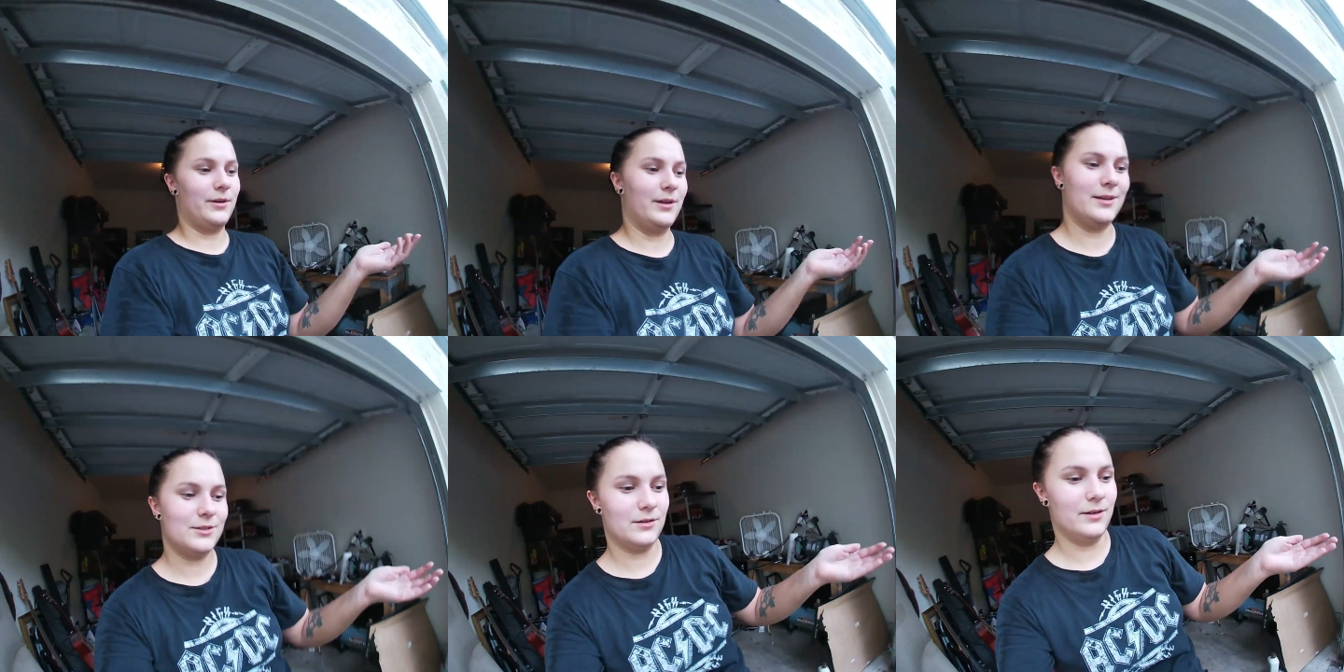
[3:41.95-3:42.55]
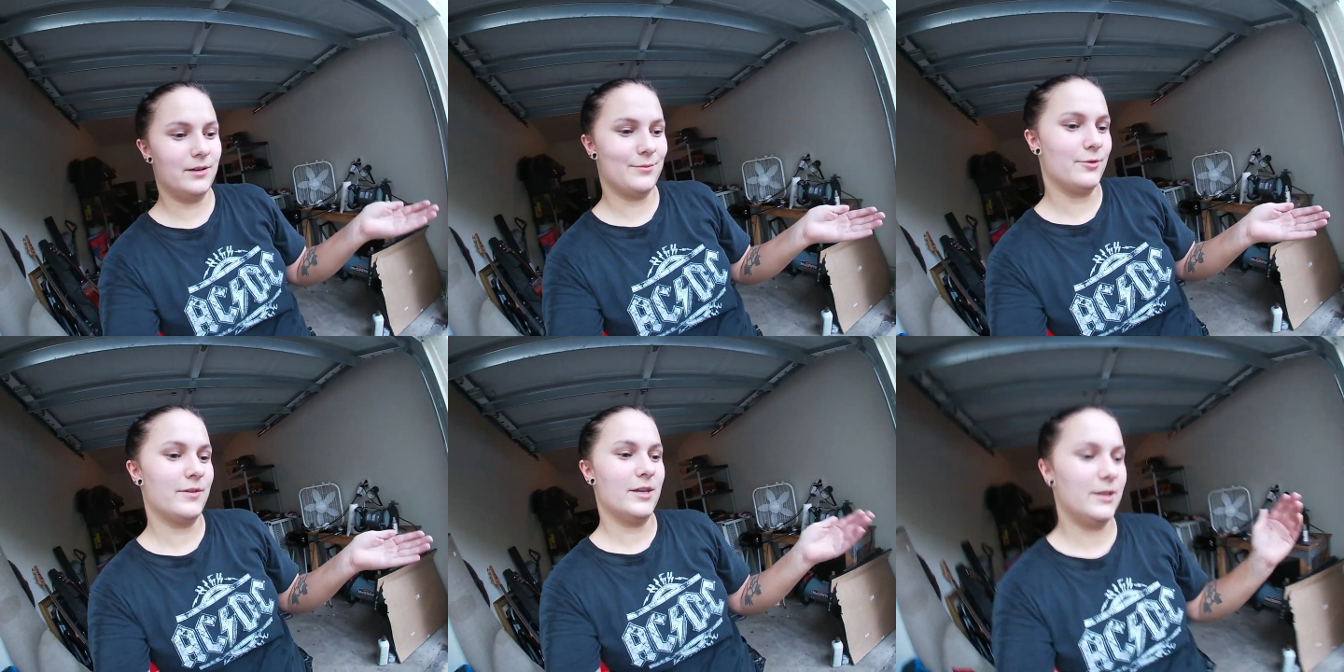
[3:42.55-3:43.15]
Do I not start it and
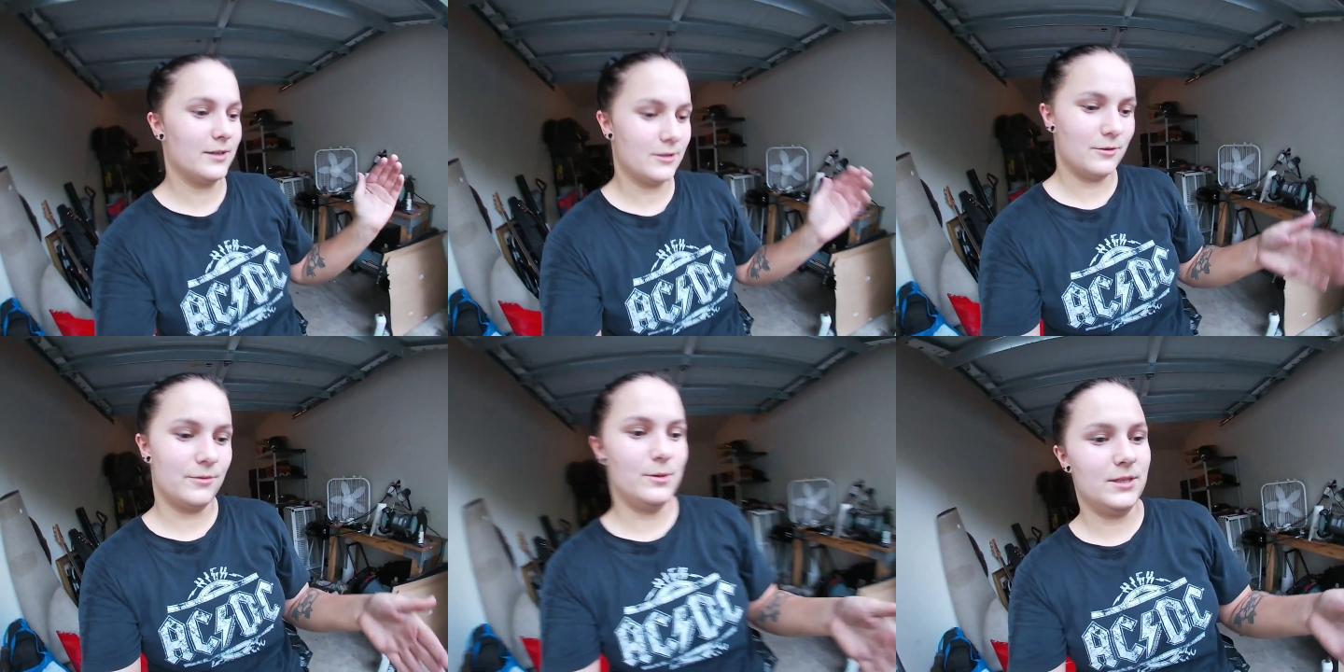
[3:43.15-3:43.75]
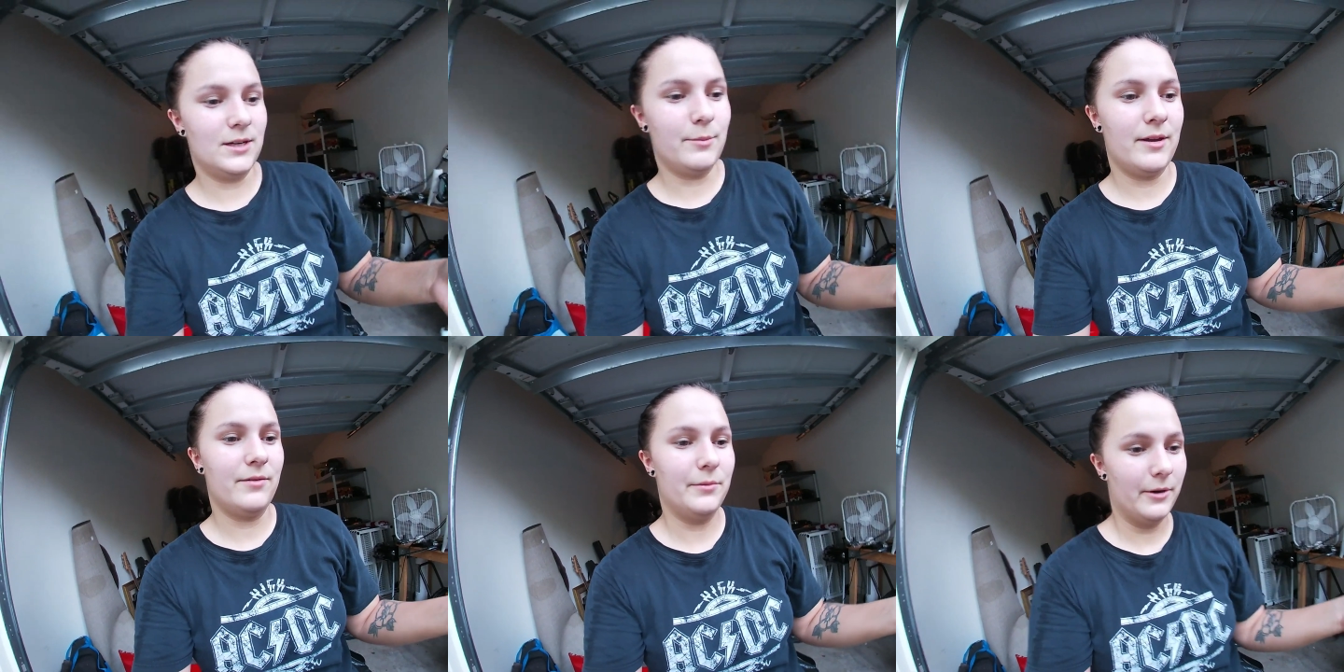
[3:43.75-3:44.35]
move it? Because the whole reason I'm
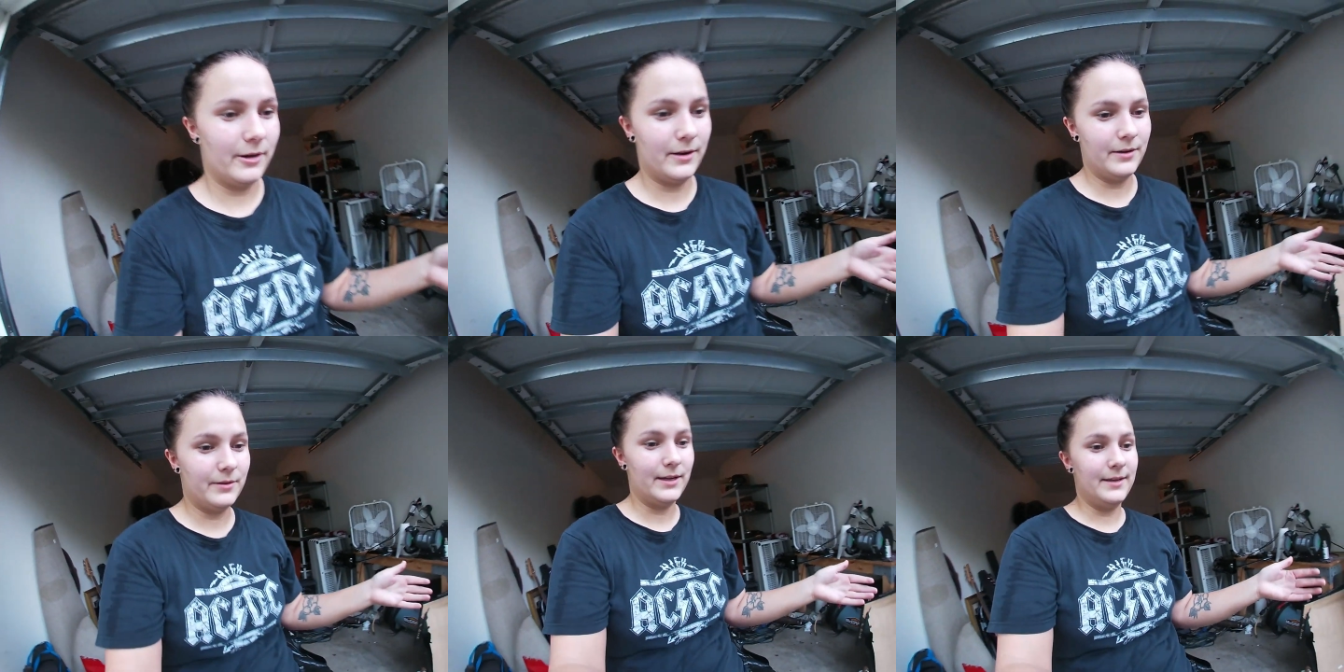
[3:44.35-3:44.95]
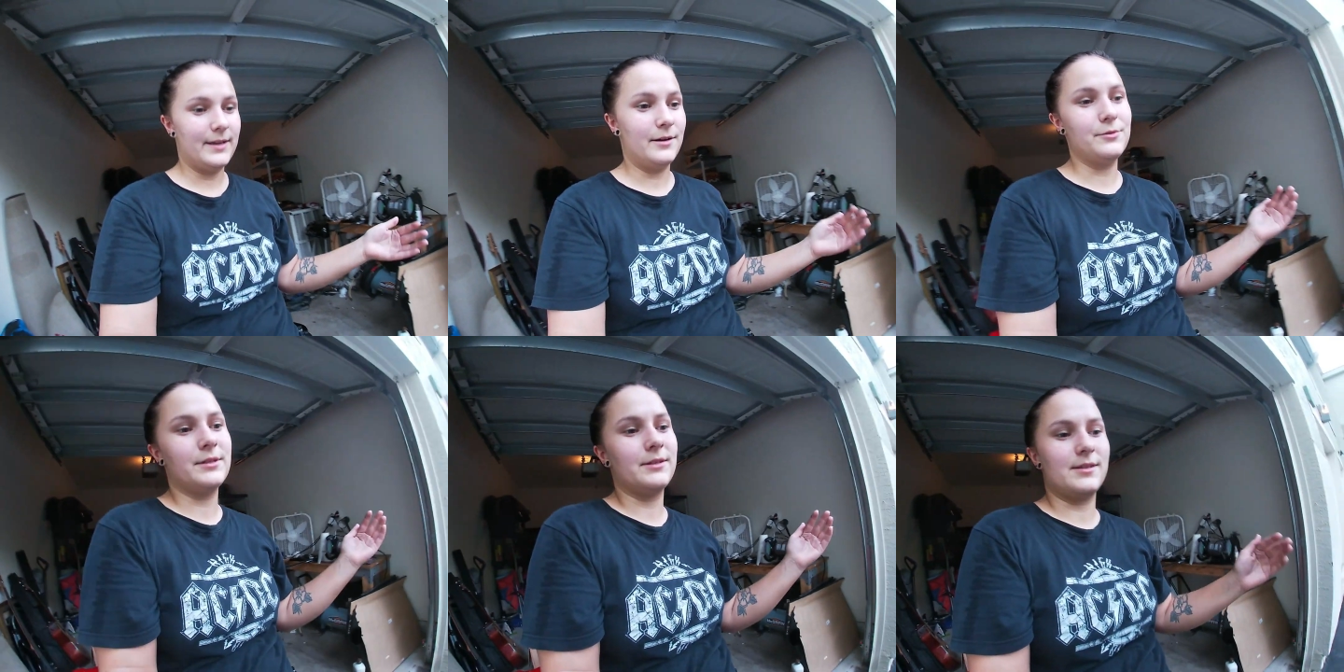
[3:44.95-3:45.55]
having to work on it right
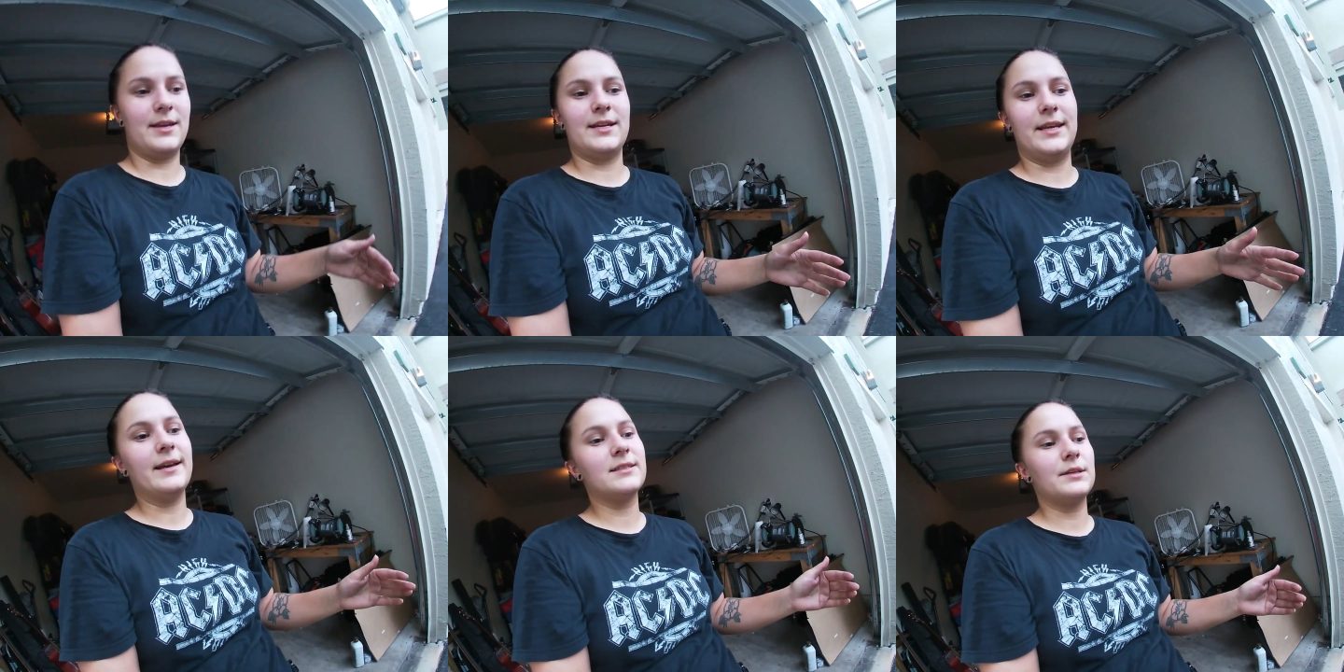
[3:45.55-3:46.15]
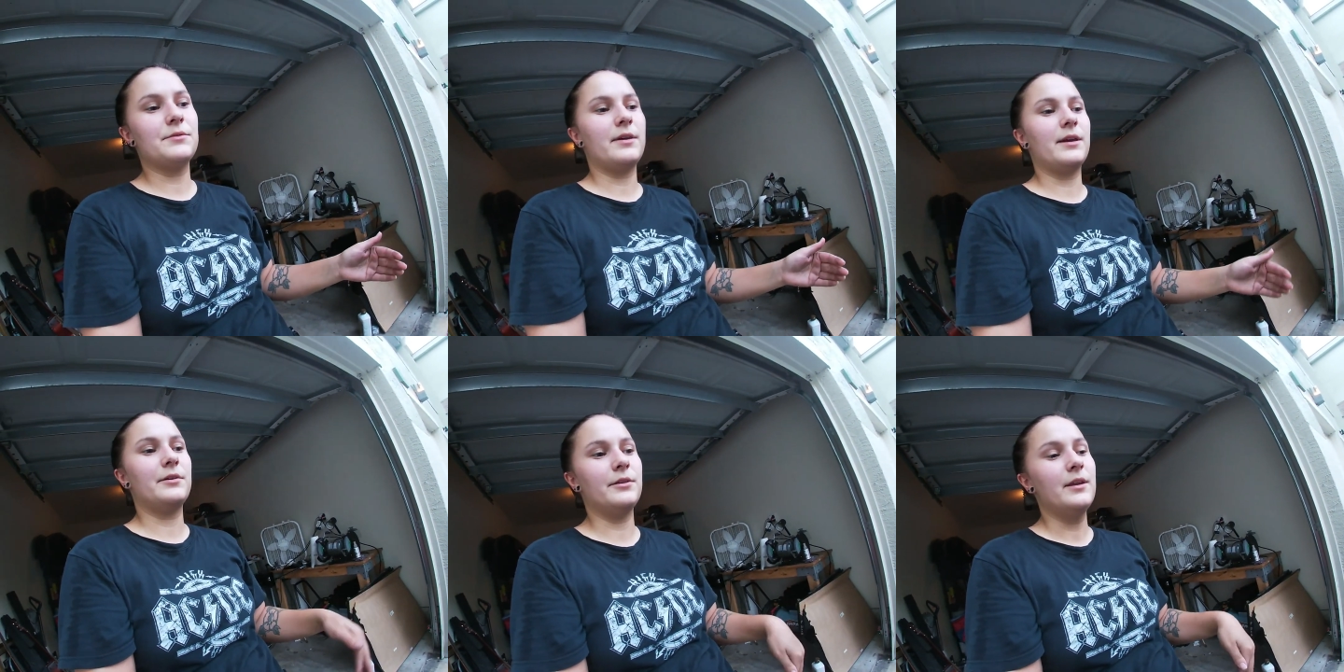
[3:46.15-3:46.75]
now is because the head gasket
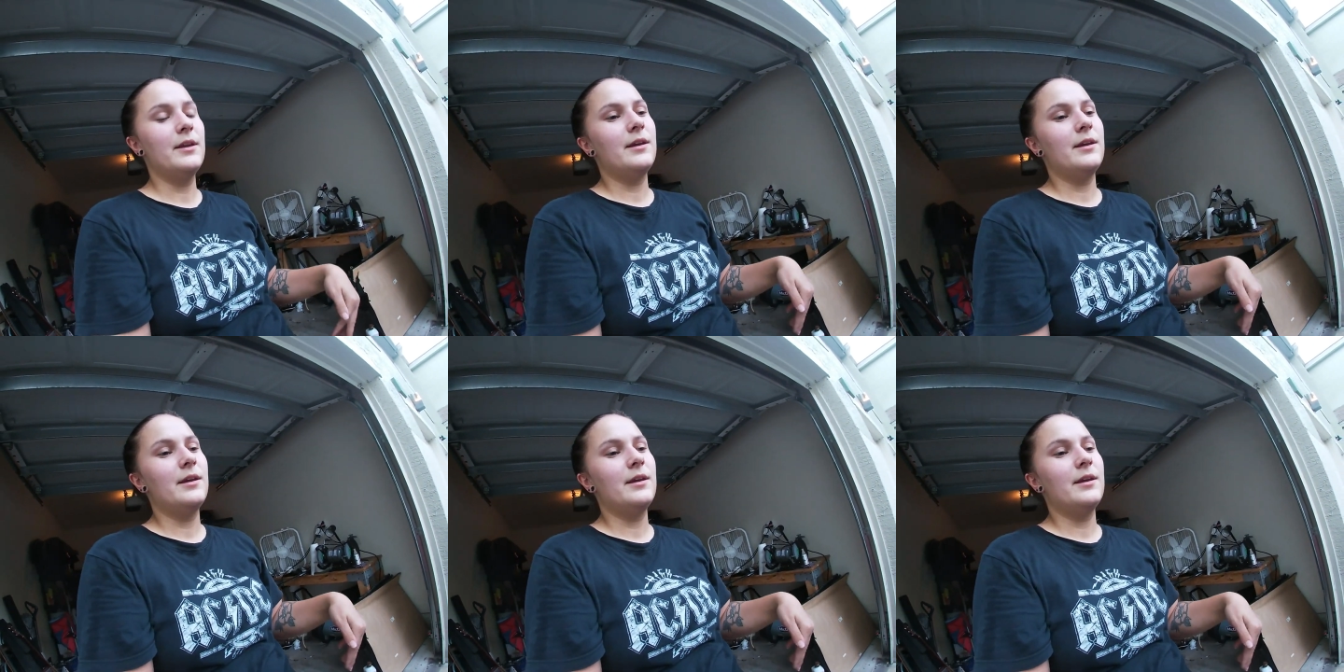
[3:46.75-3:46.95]
failed.